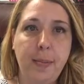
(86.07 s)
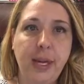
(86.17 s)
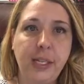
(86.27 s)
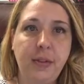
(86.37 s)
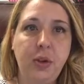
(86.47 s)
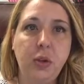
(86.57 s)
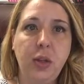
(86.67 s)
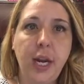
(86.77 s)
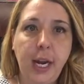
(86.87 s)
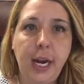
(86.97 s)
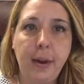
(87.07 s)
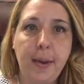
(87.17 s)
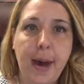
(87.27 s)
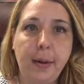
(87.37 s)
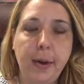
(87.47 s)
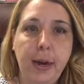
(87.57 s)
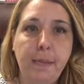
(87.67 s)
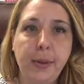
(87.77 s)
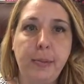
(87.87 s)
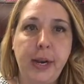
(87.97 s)
because if you're thinking about
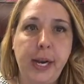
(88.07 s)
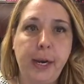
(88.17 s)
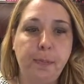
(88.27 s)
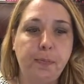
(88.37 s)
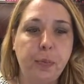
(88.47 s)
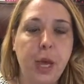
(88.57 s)
implementing